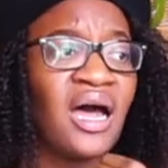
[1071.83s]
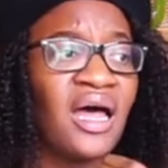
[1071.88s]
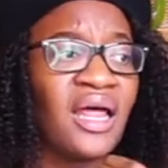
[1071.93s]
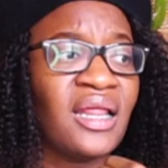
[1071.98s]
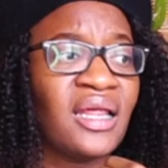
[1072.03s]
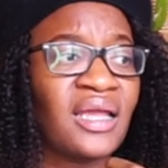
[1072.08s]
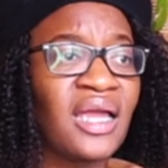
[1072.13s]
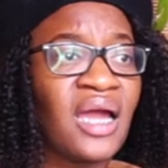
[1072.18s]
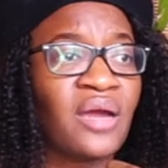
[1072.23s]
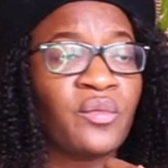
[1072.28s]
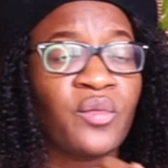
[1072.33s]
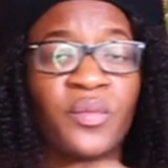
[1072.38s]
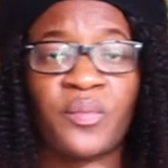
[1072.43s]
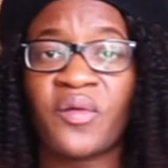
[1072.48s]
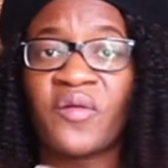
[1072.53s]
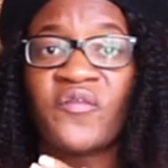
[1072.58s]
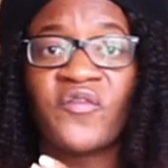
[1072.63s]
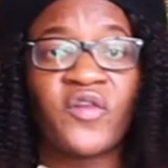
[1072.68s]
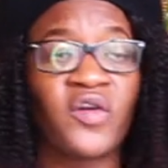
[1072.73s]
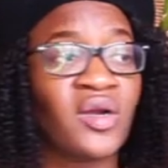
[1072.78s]
Like, I would
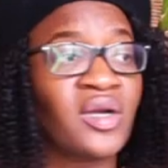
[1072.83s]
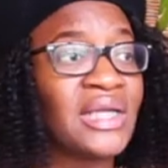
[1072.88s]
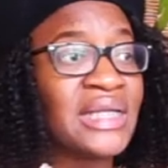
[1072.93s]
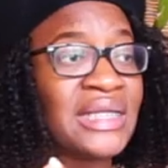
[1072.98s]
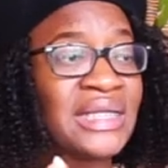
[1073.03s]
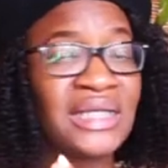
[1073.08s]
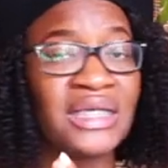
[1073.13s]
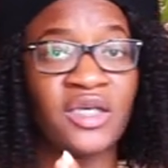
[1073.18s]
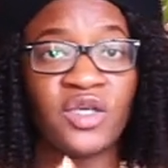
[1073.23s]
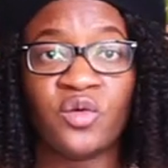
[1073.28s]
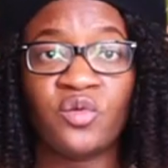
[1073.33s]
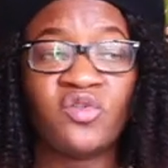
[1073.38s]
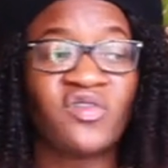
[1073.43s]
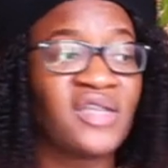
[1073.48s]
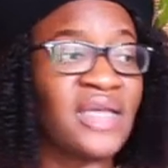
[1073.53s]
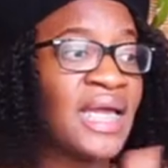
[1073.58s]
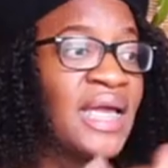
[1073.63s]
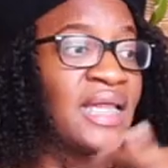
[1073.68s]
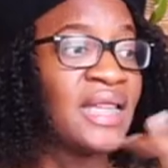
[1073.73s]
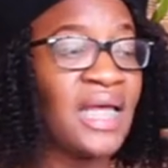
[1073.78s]
prefer to see you
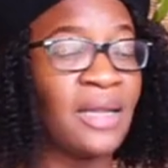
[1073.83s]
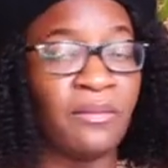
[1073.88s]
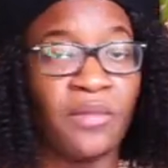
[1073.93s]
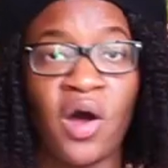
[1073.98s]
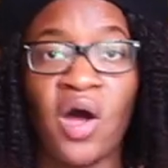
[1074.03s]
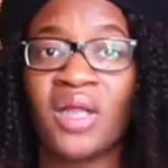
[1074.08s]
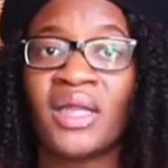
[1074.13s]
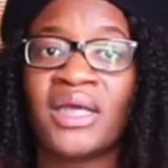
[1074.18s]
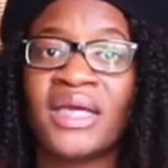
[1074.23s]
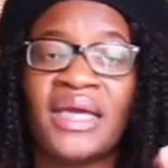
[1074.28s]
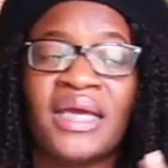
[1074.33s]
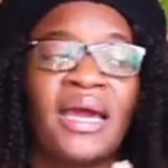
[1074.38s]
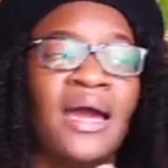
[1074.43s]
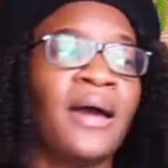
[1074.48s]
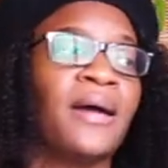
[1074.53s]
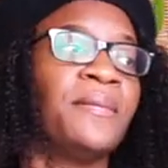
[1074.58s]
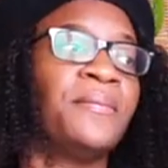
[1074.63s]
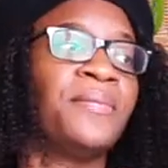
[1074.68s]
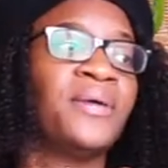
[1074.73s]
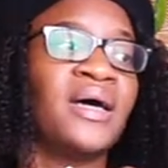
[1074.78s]
stay than Molly,
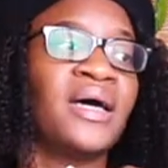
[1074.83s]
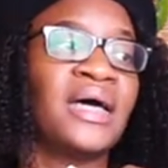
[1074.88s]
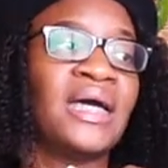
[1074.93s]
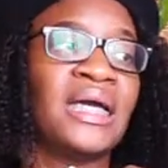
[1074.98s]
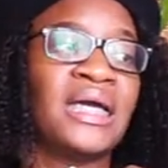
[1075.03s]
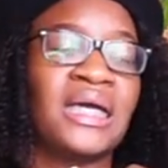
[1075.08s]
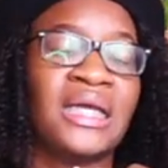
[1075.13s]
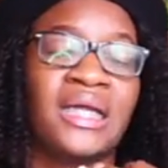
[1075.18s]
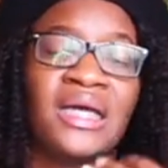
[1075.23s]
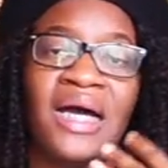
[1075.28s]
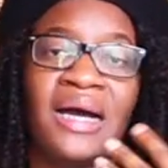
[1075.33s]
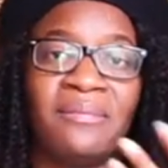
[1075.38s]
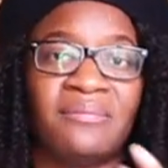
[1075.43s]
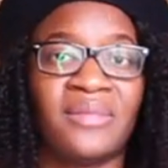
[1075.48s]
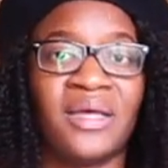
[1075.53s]
but